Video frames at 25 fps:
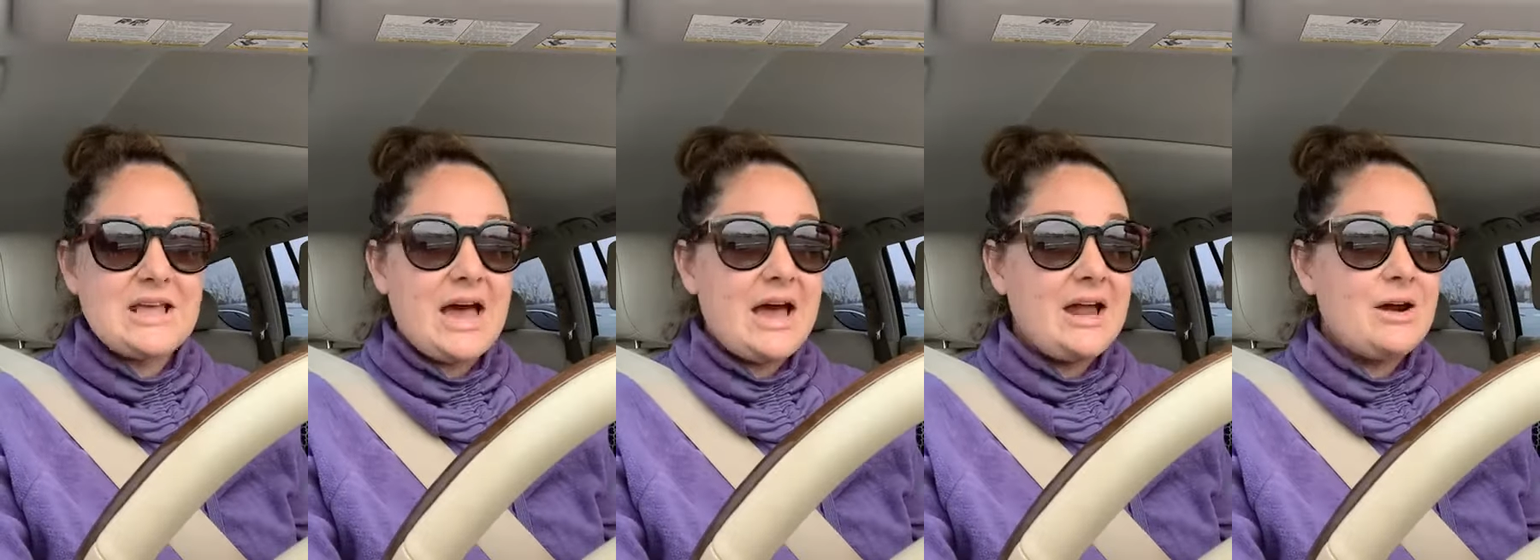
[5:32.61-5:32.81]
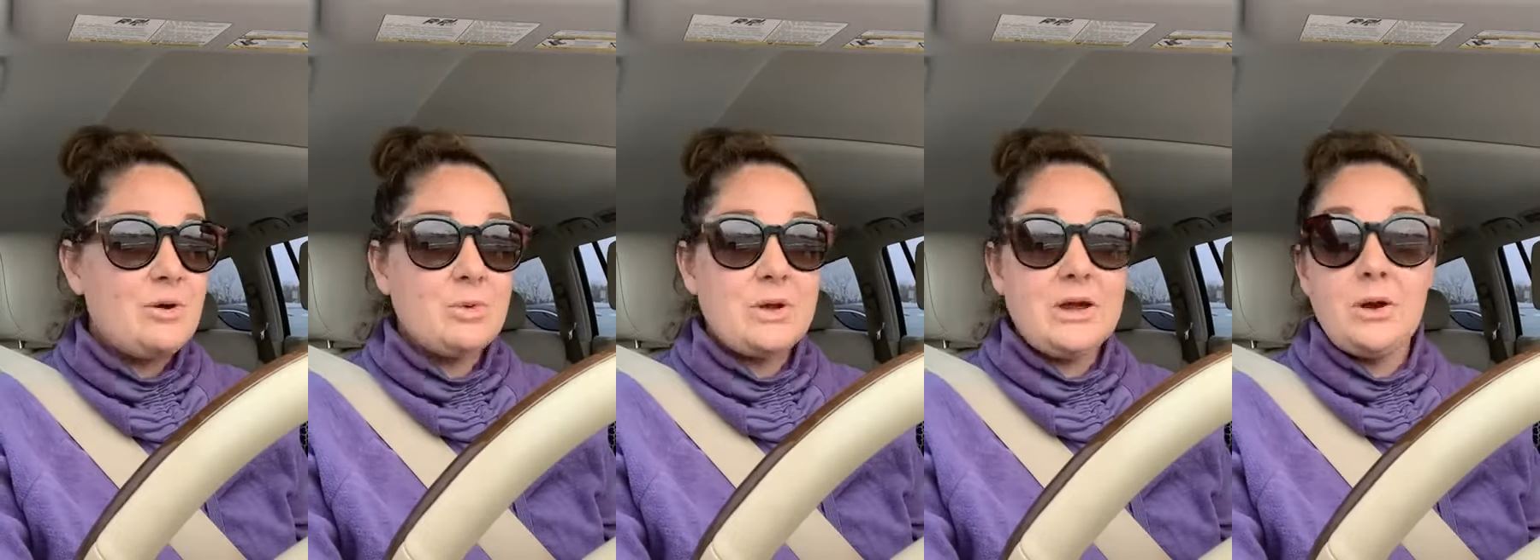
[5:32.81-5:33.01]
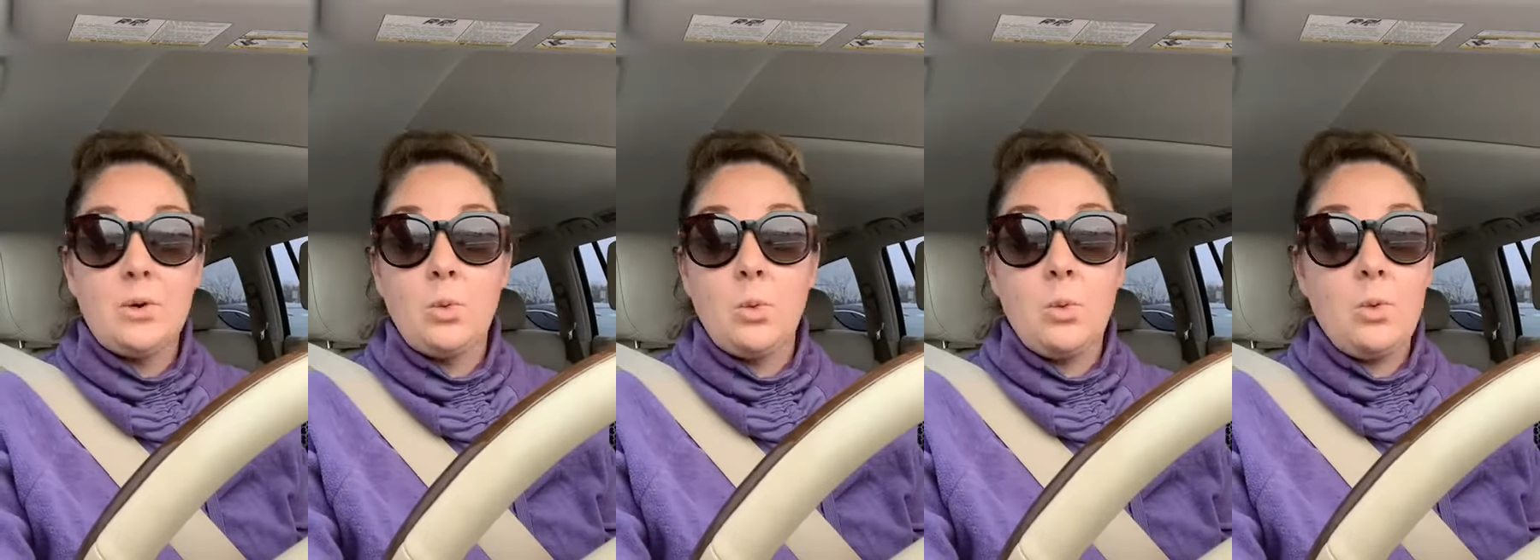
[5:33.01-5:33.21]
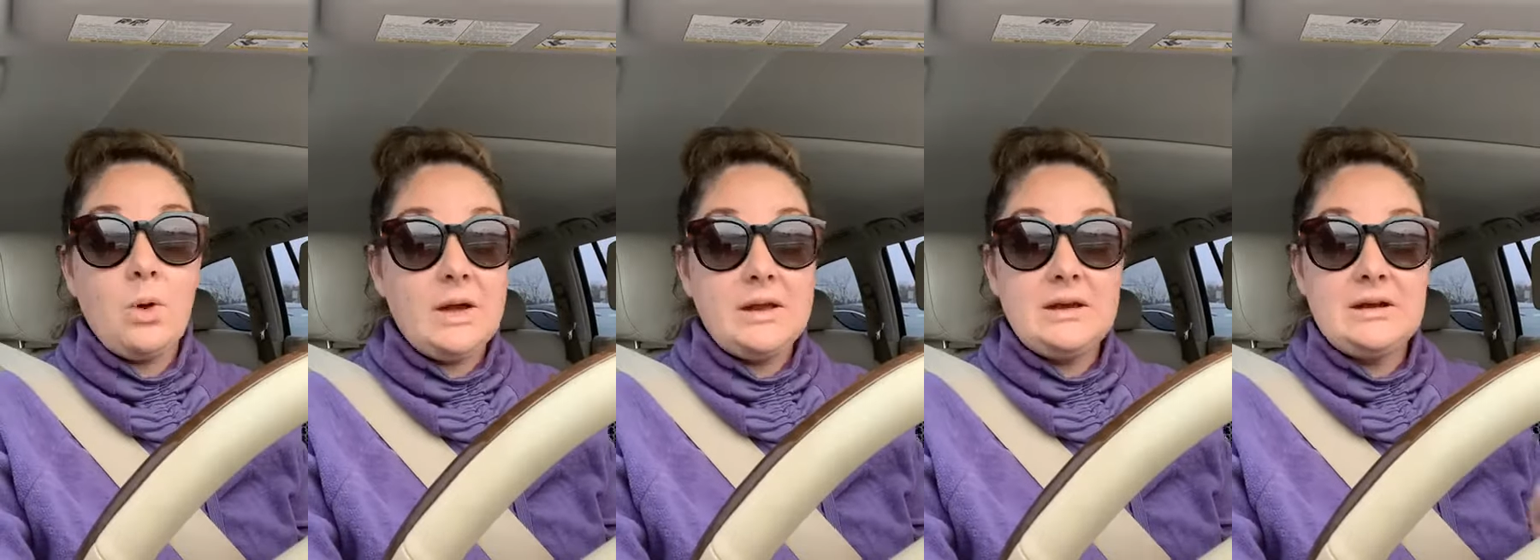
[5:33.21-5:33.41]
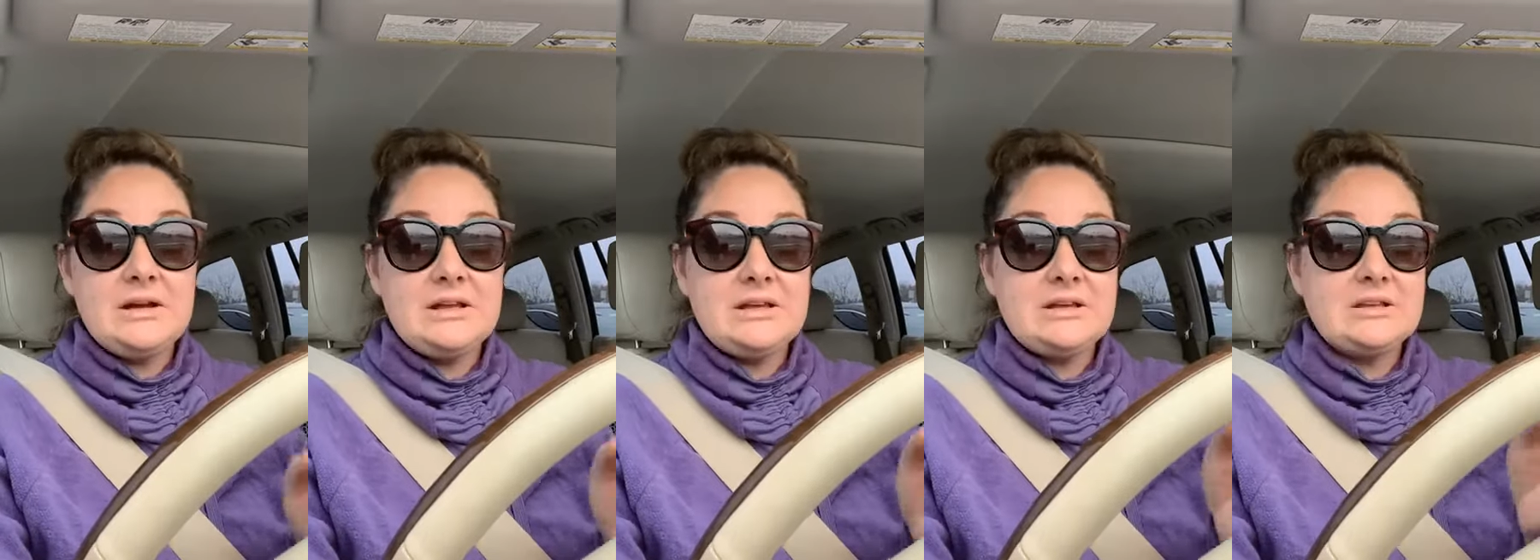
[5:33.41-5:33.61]

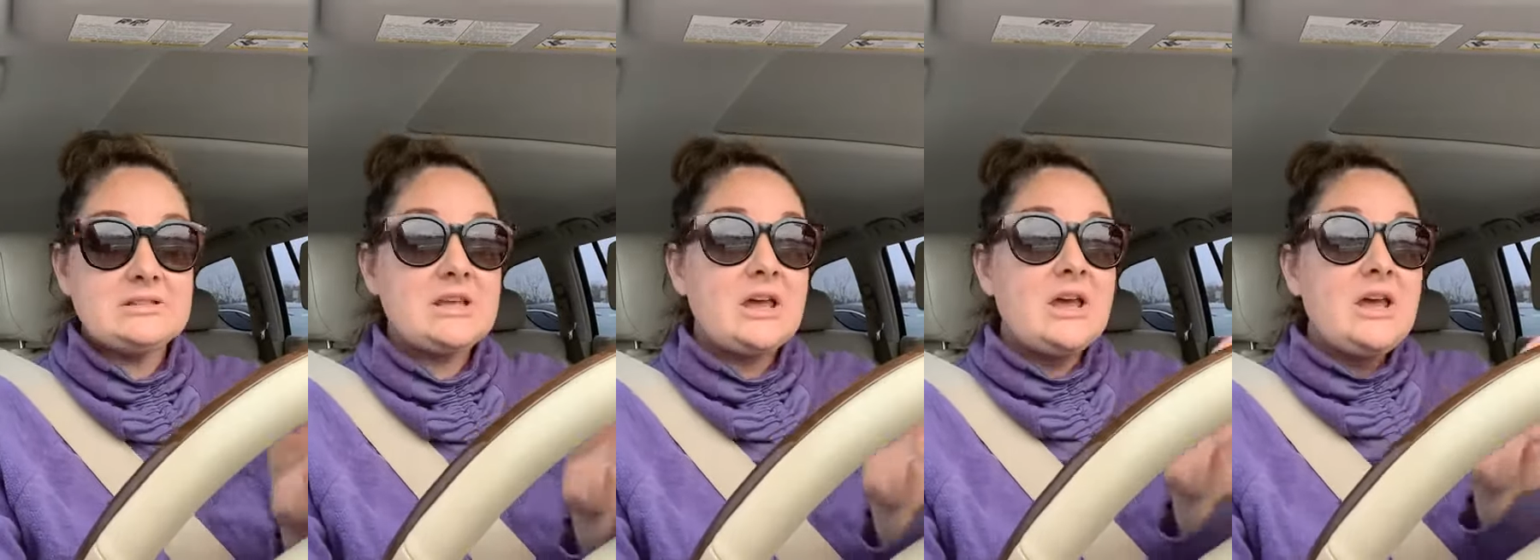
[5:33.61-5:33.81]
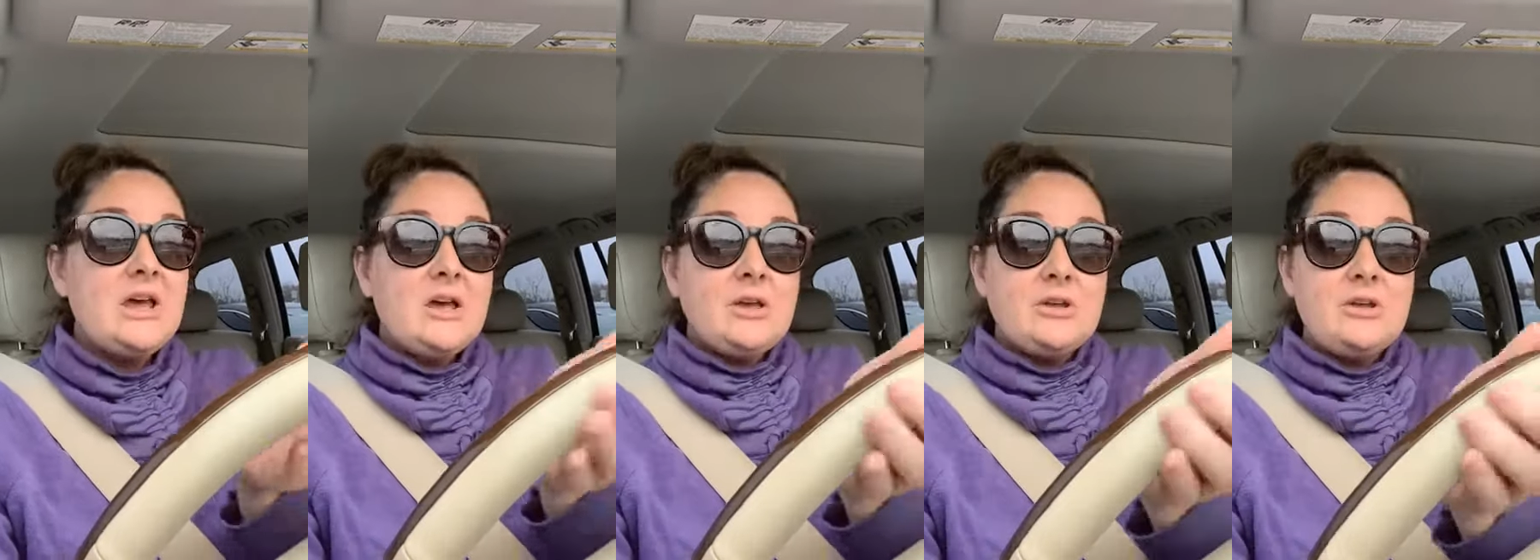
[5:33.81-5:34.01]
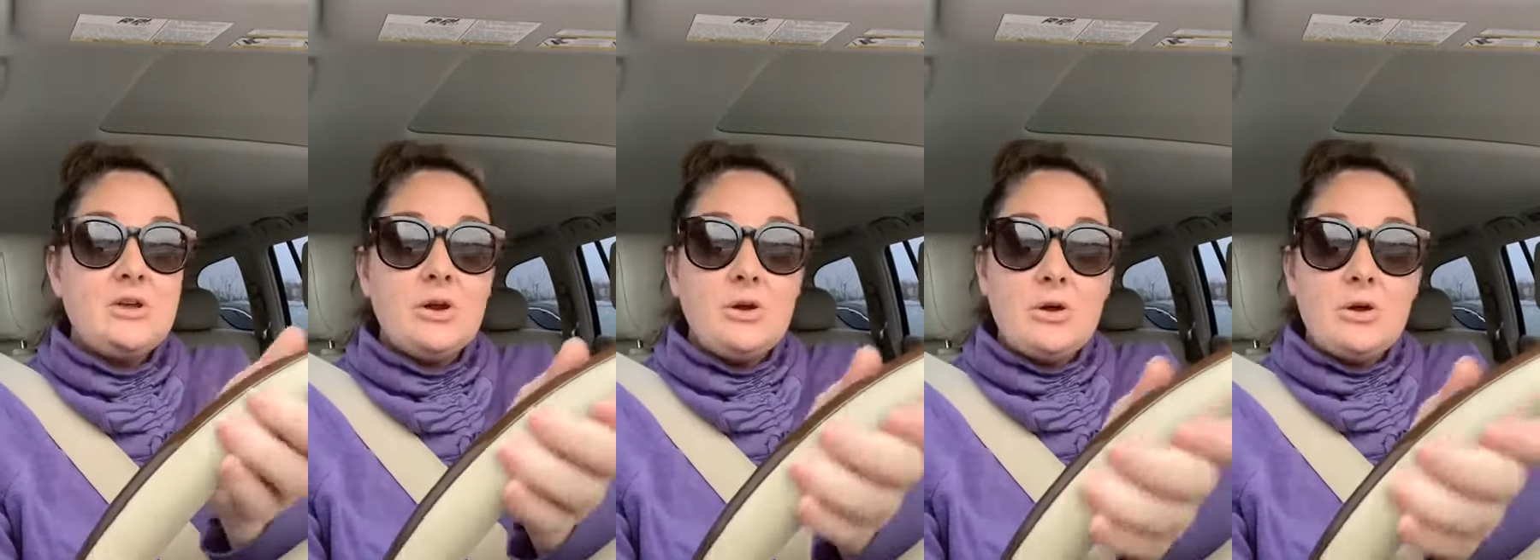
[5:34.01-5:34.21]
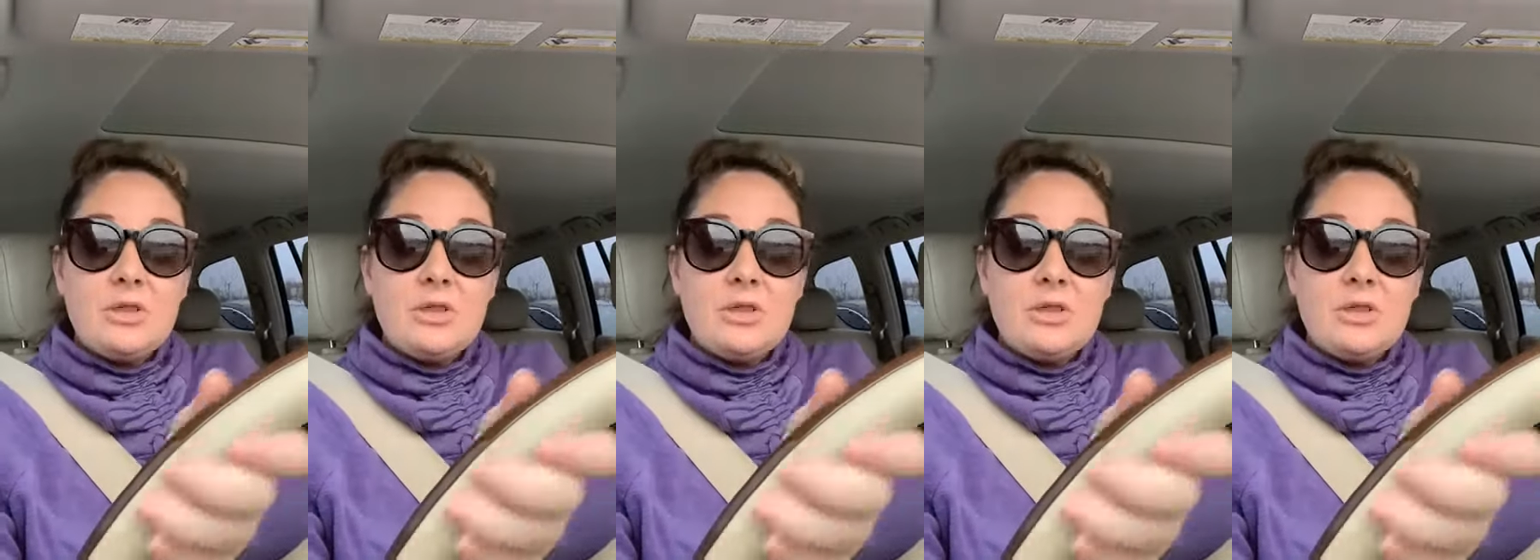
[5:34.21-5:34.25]
You know